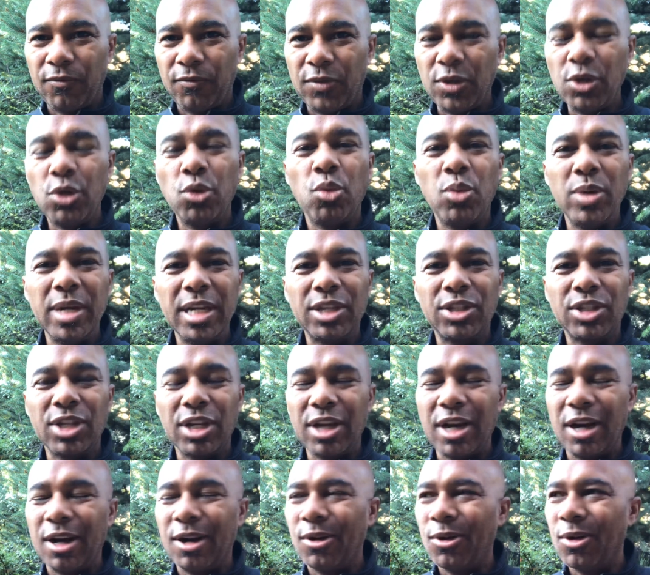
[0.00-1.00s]
few weeks
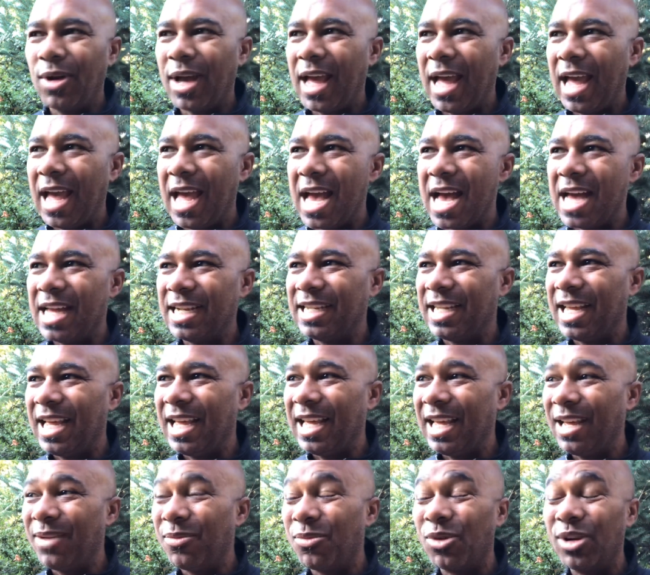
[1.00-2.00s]
ago, and
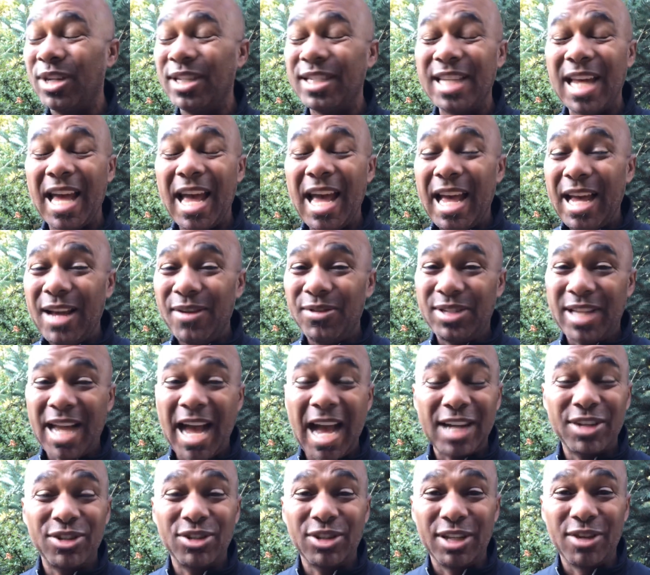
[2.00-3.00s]
it was it was
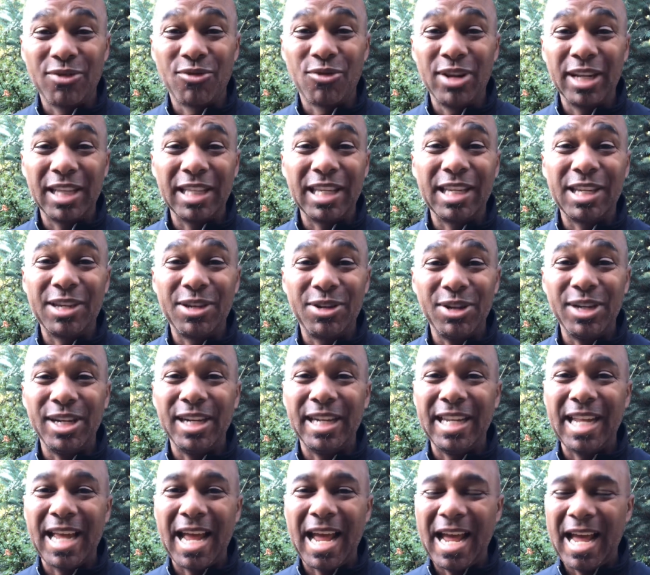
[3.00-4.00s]
actually really
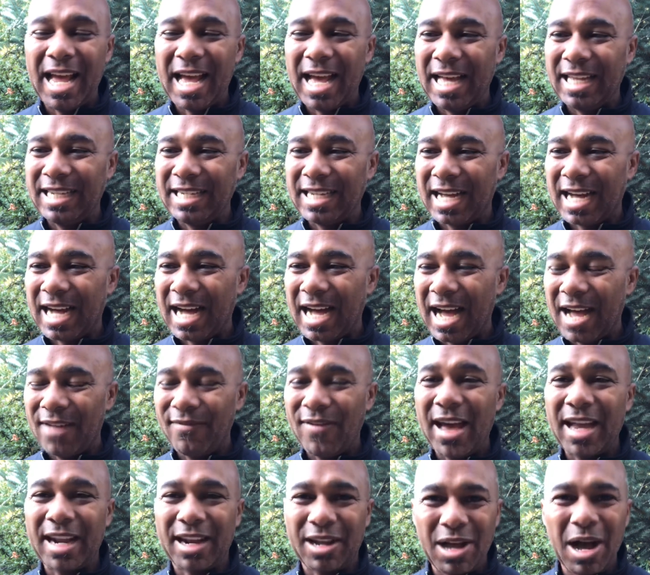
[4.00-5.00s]
good. And uh,
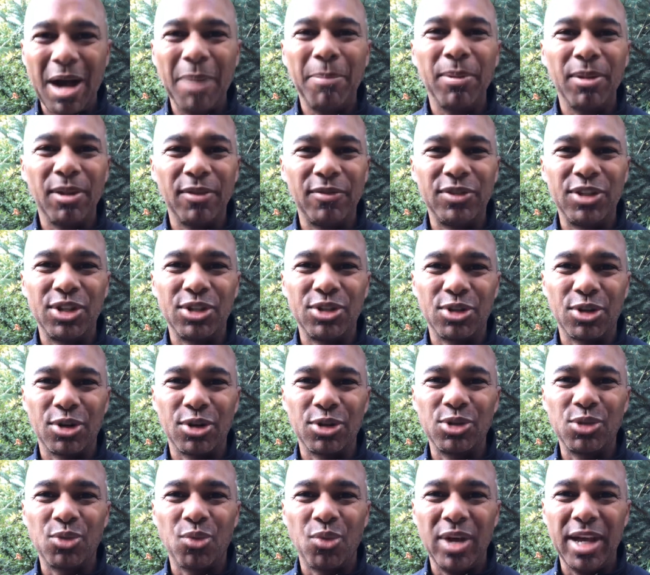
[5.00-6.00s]
I've had a couple of
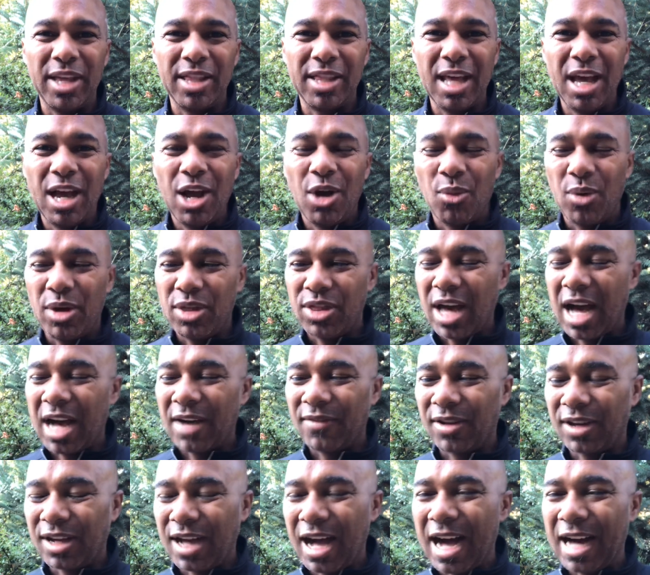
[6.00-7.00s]
desserts with with
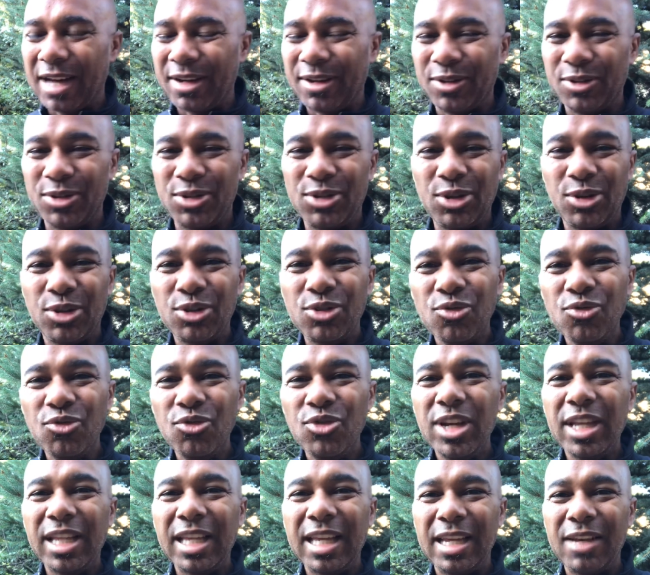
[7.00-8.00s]
avocado, so it's
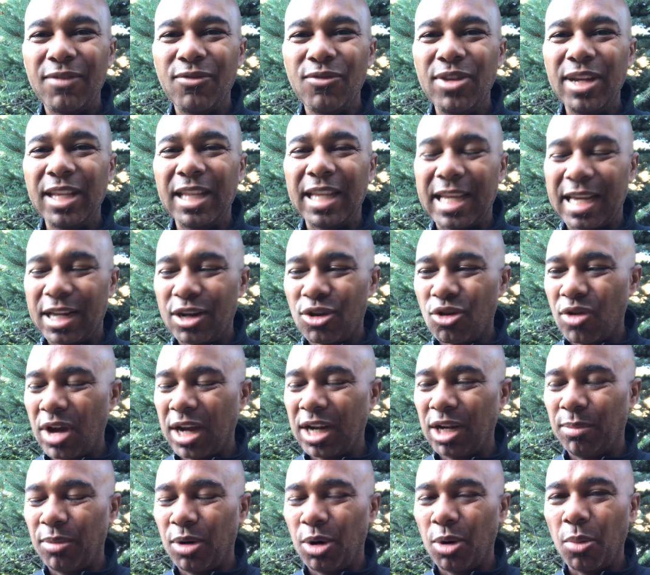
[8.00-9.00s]
really really
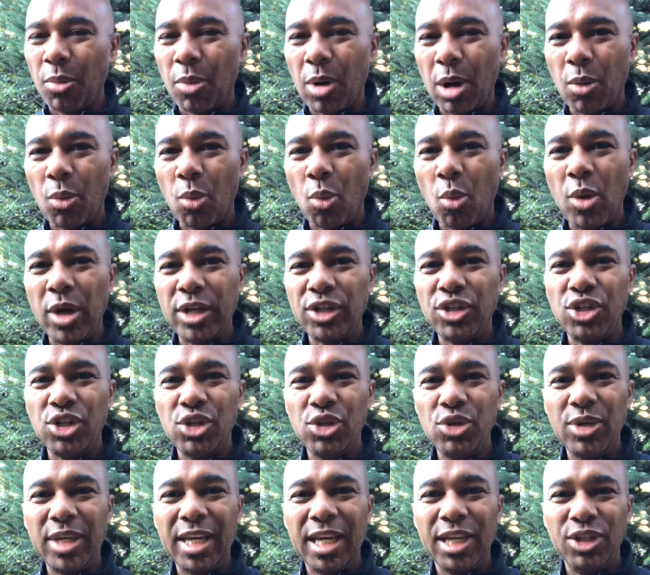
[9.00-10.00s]
incredible what what
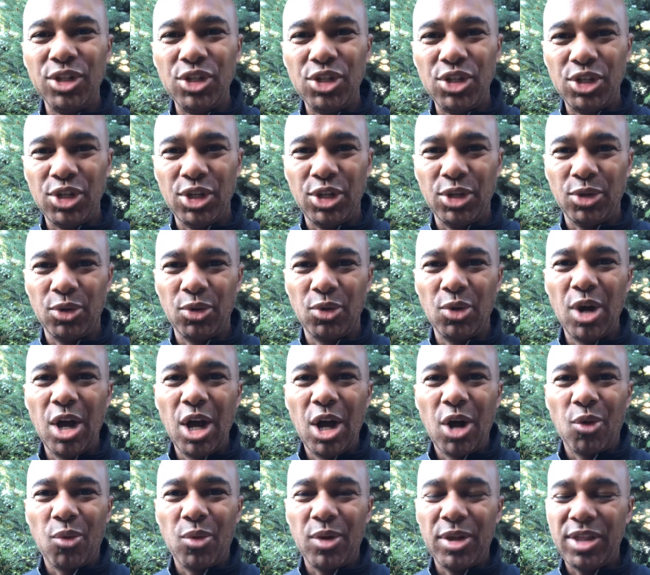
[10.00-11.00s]
you can do
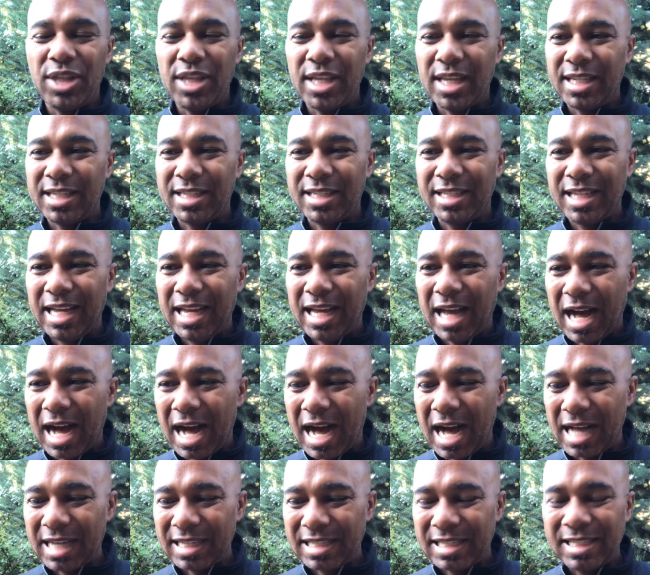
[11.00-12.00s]
with this
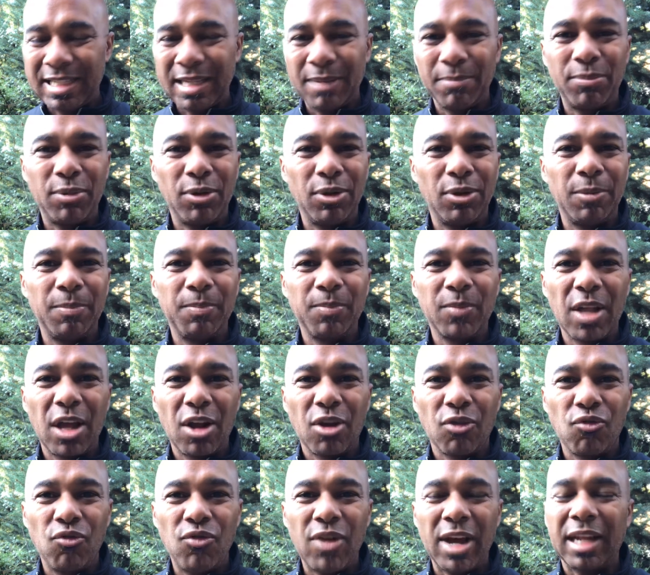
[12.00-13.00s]
uh, simple,
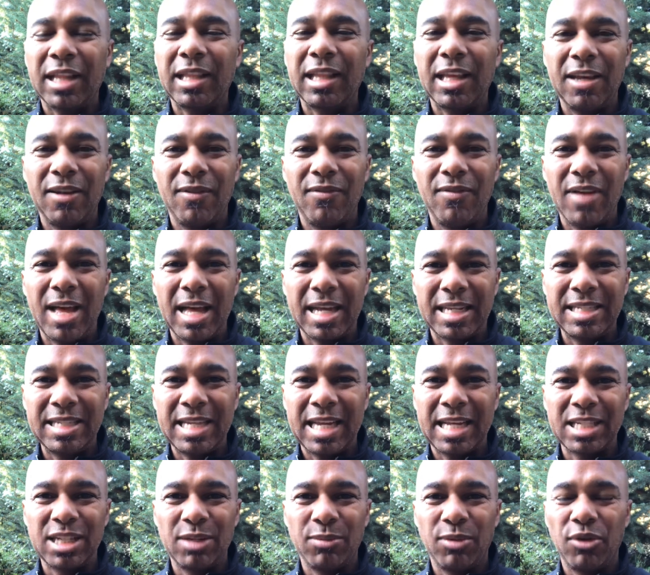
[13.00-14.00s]
readily
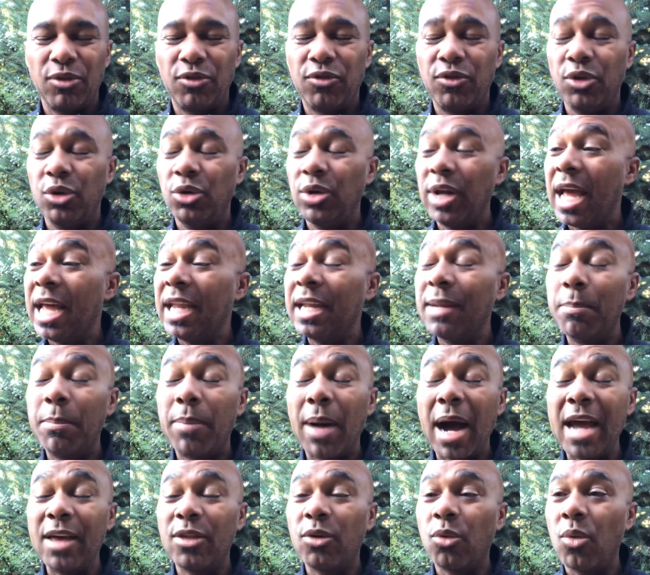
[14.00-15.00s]
accessible food. And
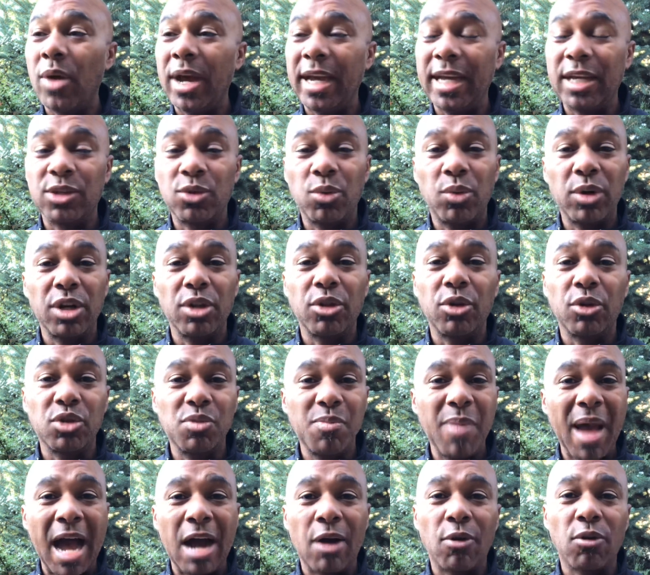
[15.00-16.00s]
by the way, it's one of
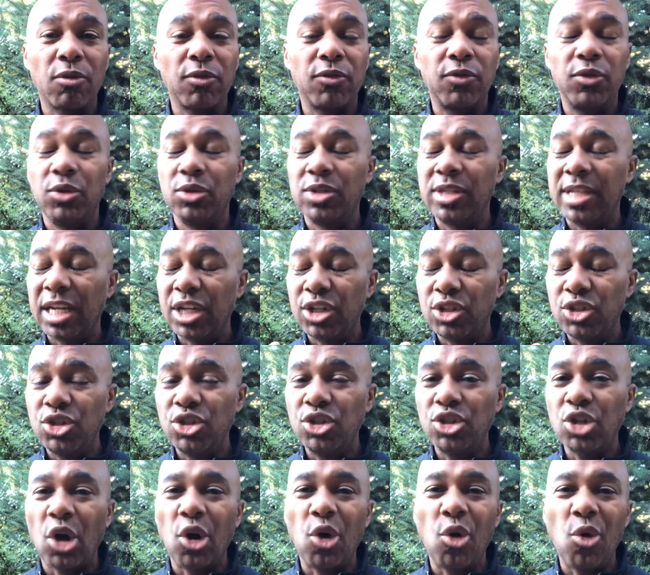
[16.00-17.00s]
those power foods that is
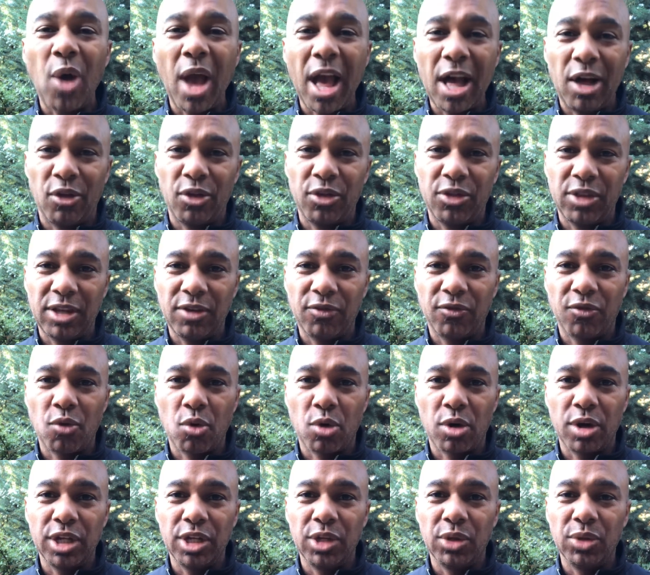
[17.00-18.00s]
so healthy
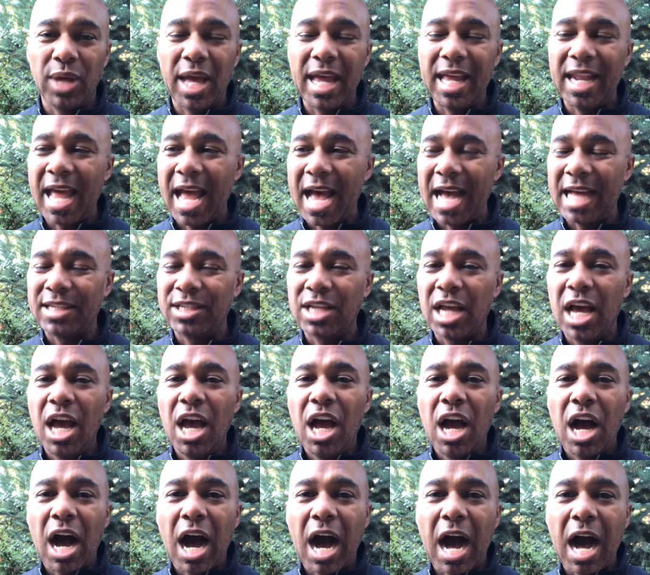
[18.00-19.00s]
for you. It has
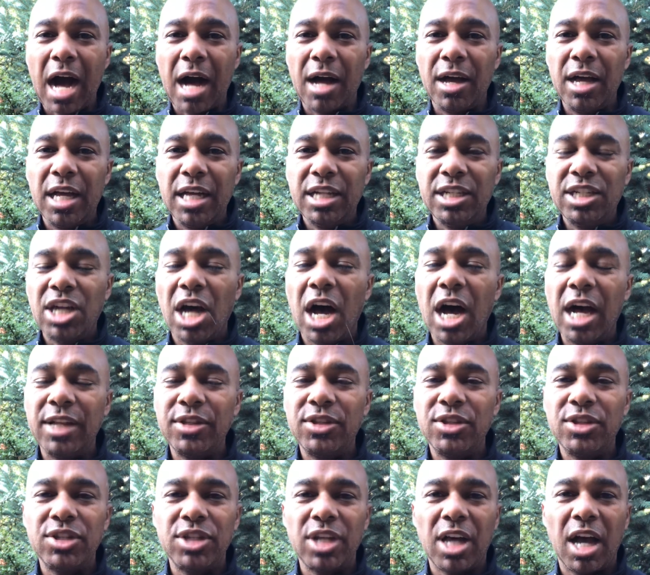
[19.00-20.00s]
uh,
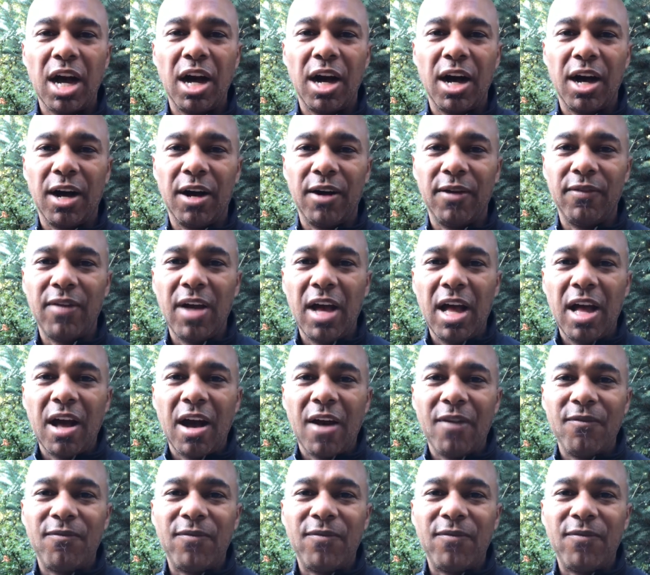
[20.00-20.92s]
tons of uh,